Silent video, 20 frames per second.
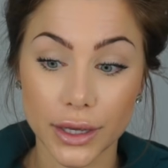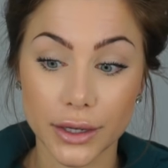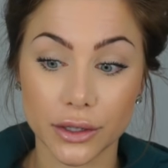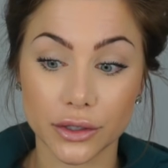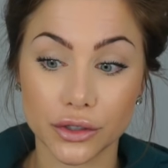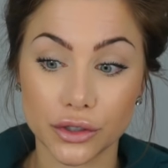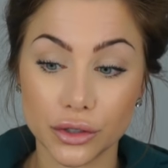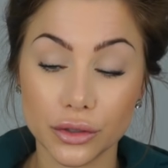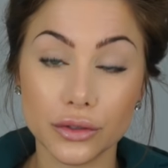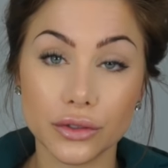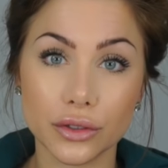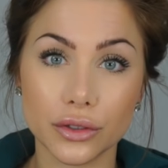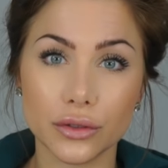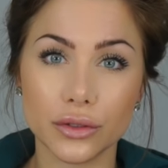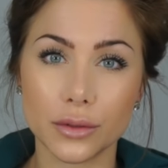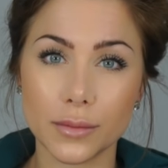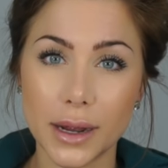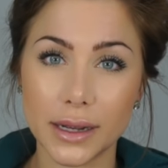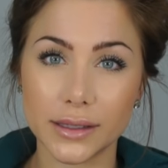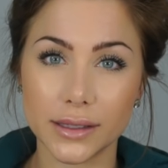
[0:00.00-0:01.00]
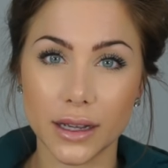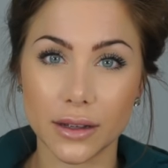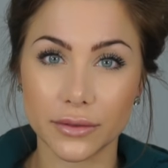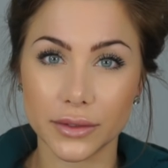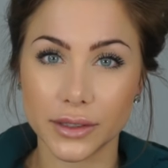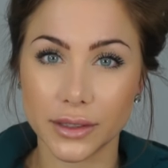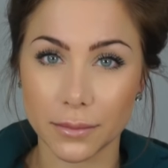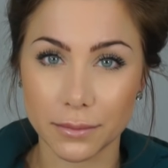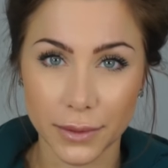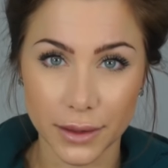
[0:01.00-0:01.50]
like or choose to do to
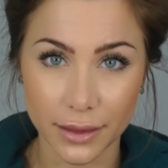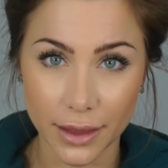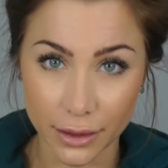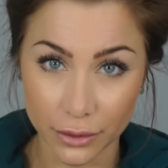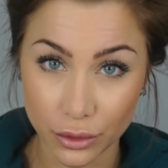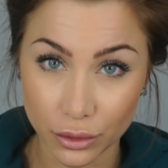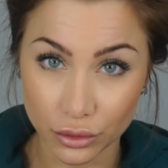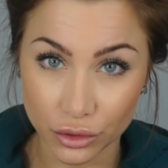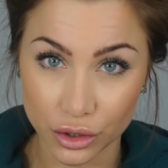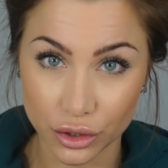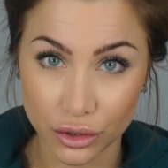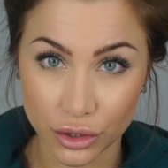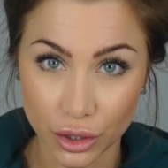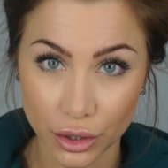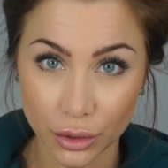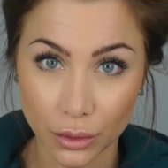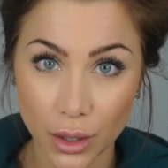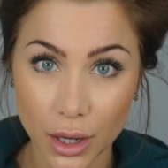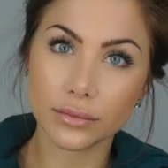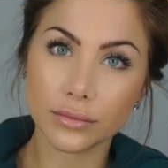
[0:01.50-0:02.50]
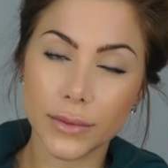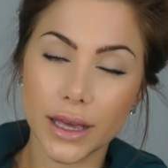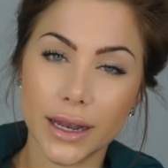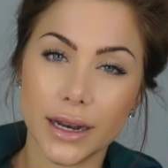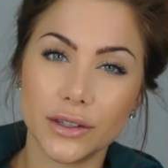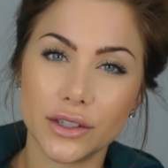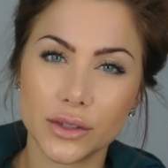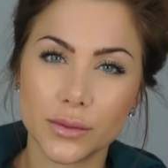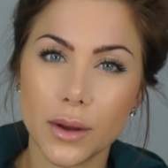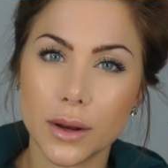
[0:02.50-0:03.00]
myself is something that you should do.
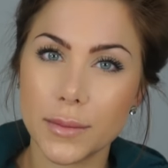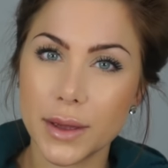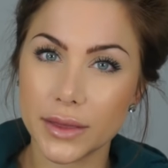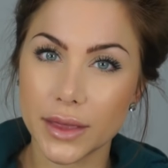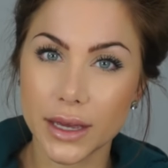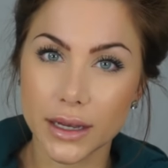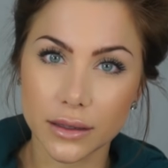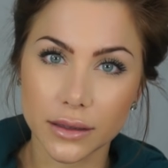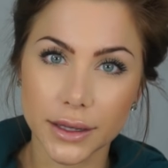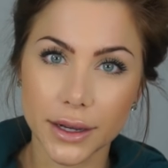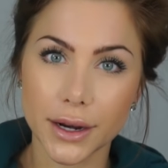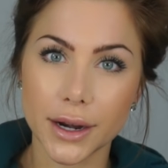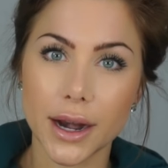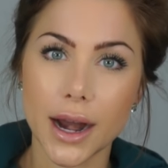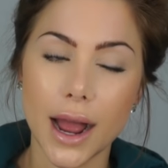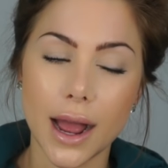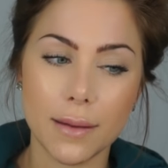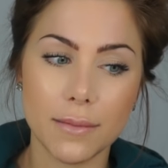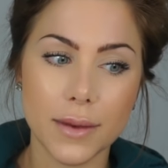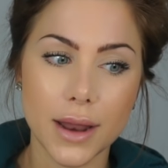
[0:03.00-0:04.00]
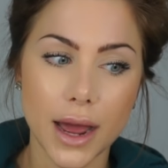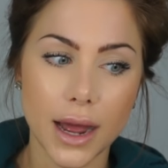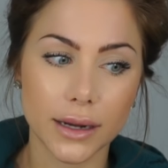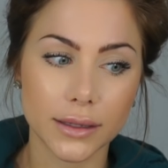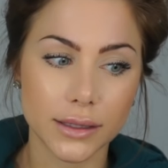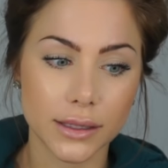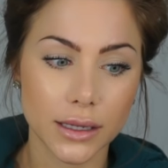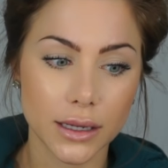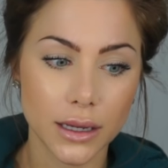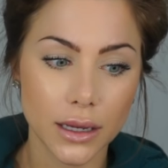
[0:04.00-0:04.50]
And I just want to make that clear. I'm
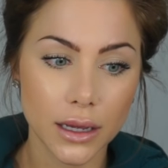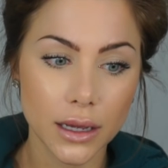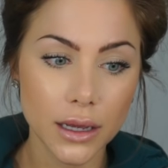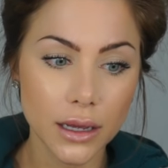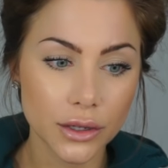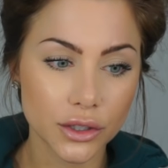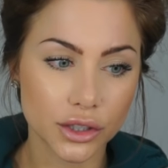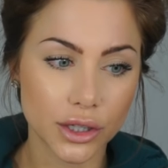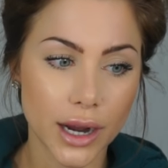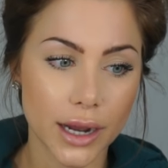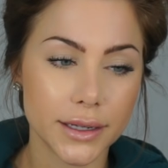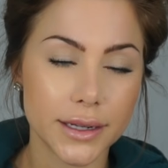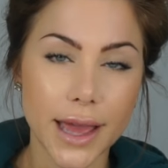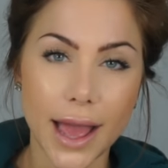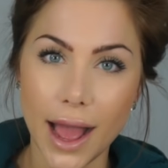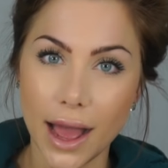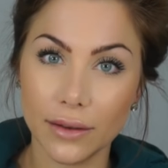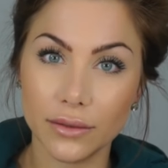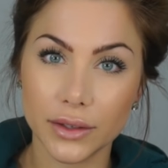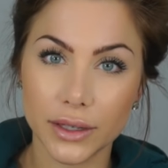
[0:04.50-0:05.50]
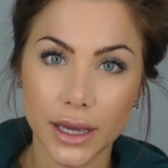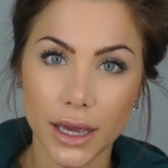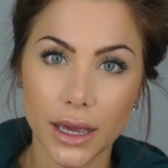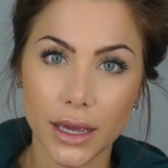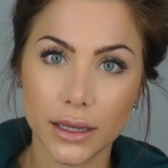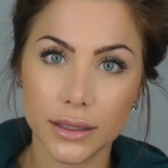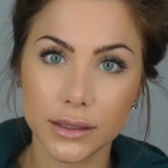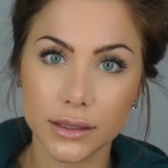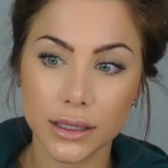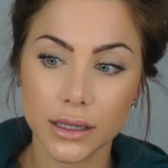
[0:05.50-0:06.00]
not trying to
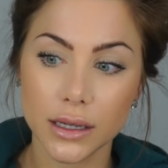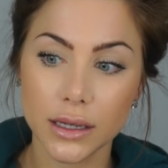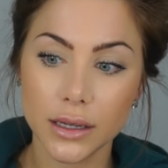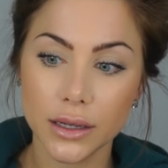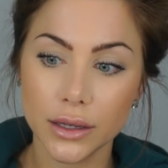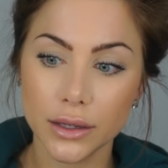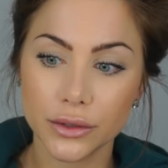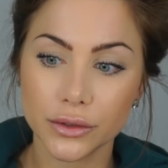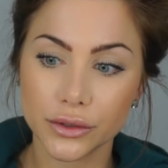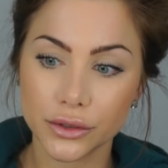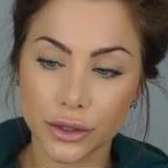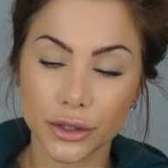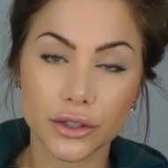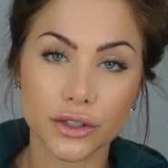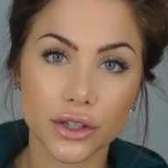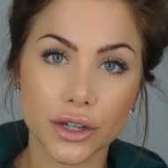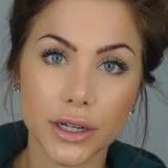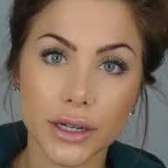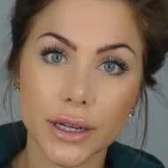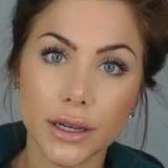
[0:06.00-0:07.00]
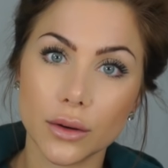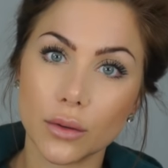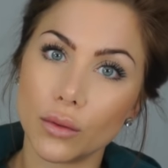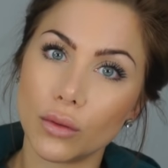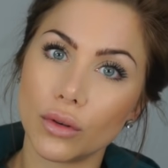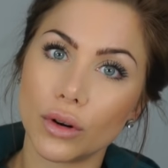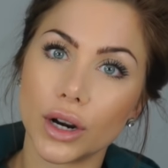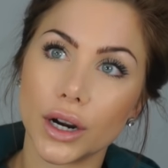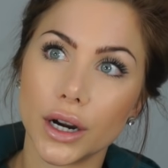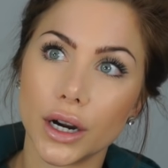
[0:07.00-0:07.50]
advocate surgery
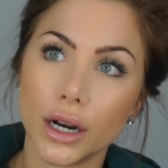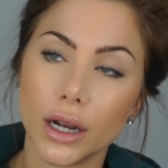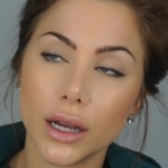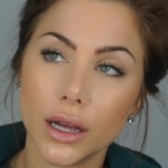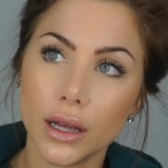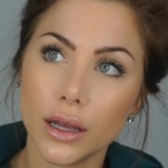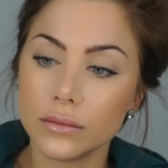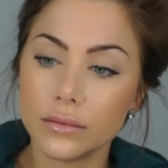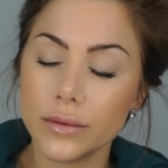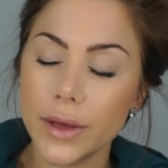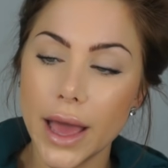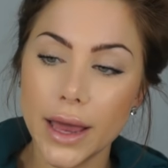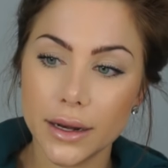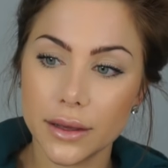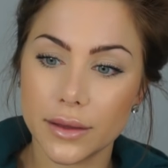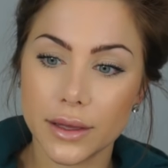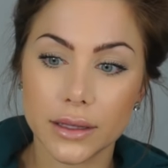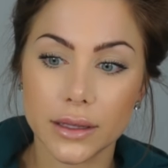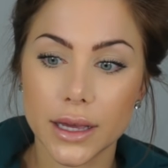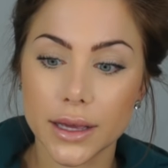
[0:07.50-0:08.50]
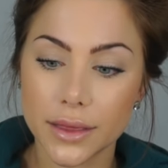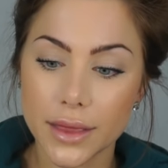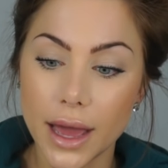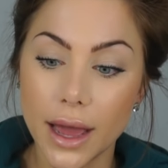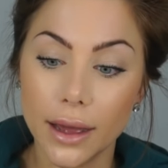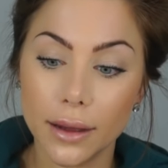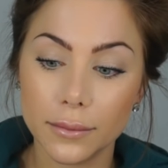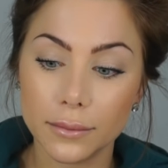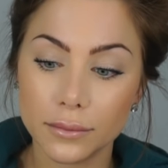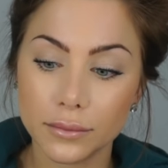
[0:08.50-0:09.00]
or anything like
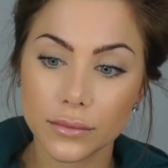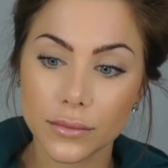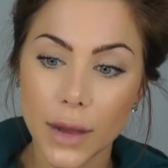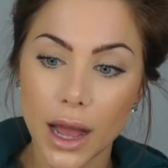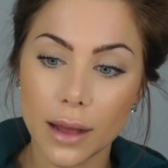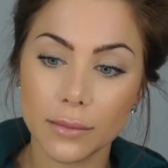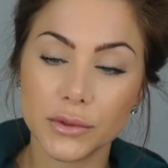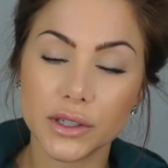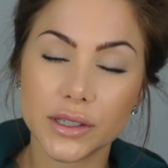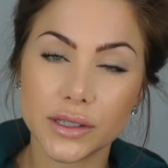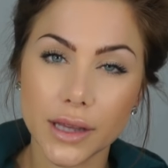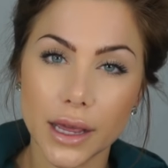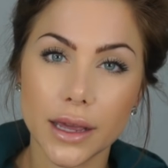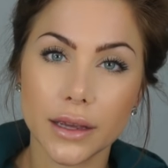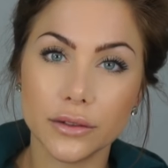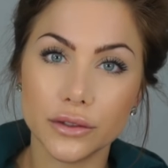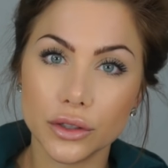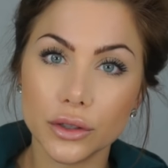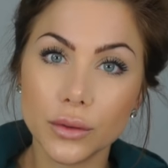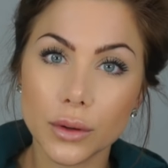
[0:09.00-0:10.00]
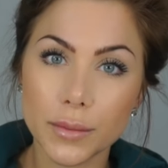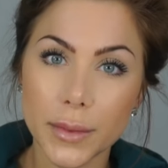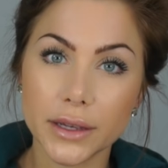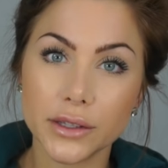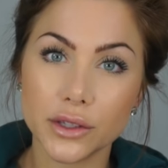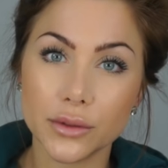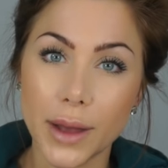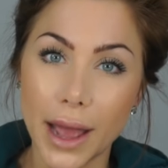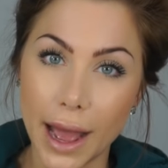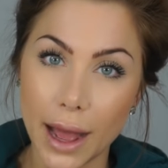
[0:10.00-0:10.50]
that. I'm just saying do what
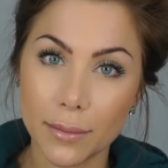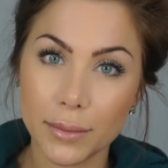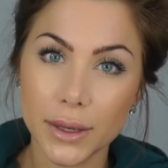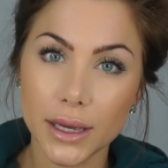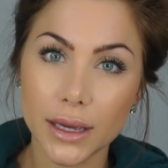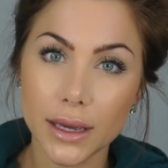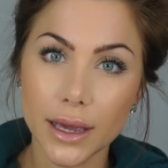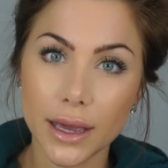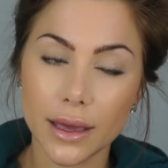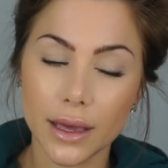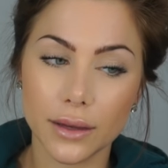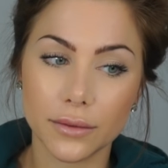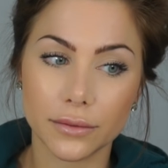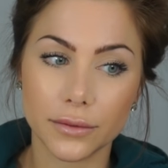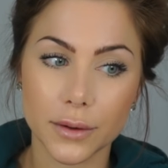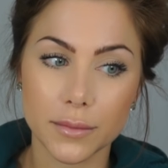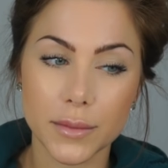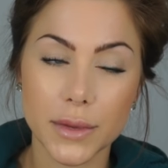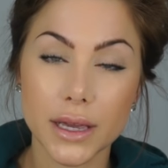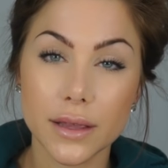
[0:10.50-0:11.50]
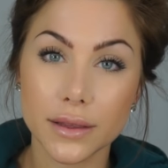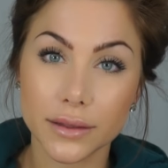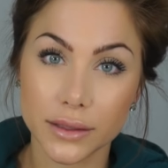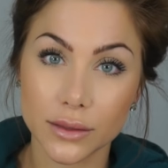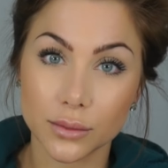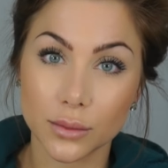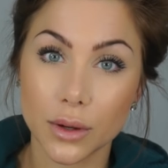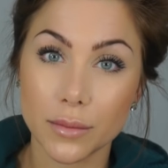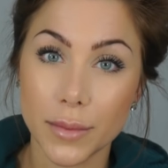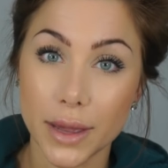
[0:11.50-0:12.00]
makes you happy and for me this
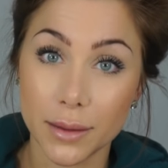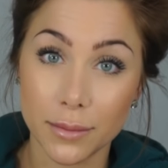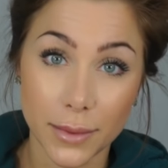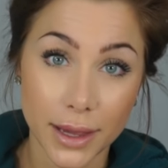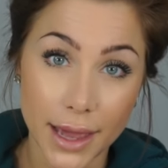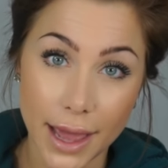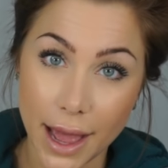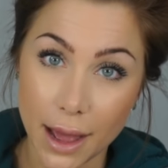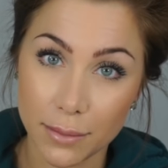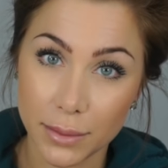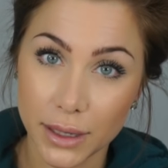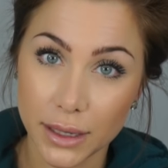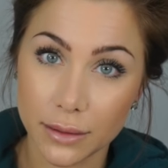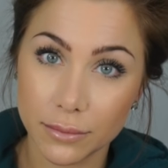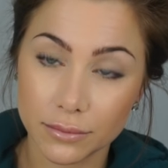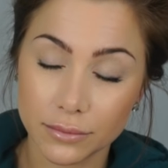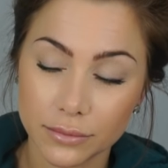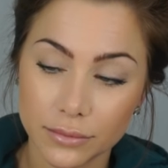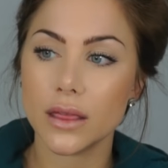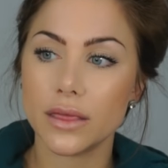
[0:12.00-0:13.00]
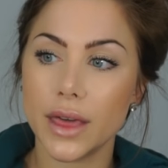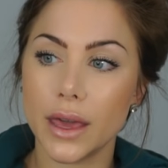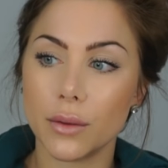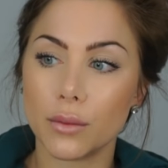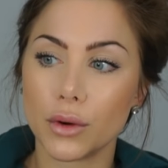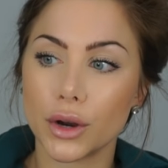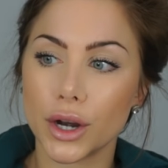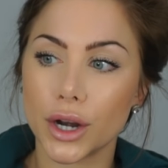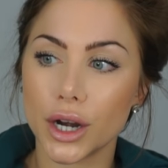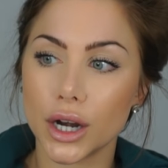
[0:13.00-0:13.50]
is what made me happy. They
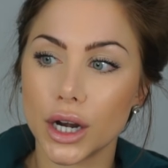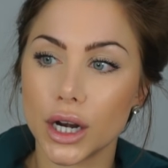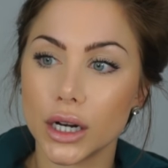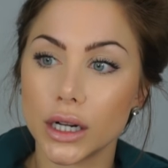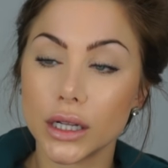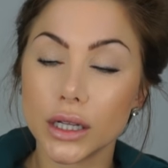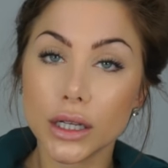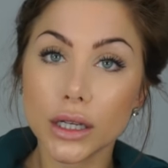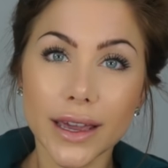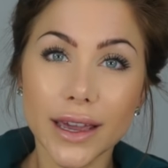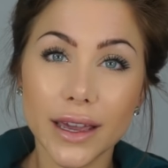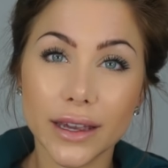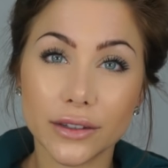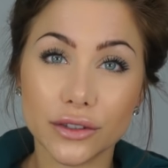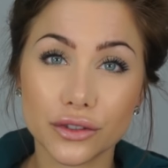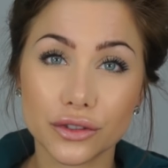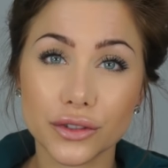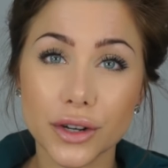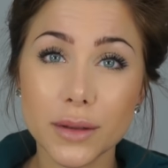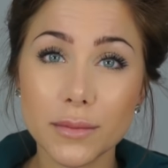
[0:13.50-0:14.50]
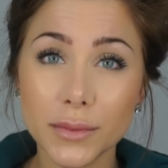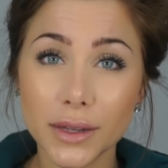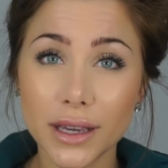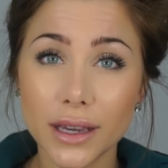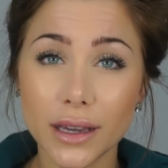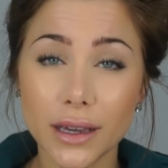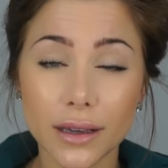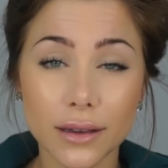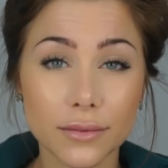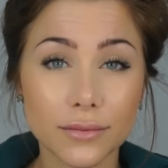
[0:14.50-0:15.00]
were
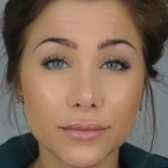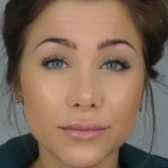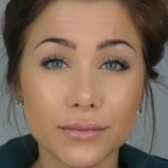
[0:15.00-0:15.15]
extremely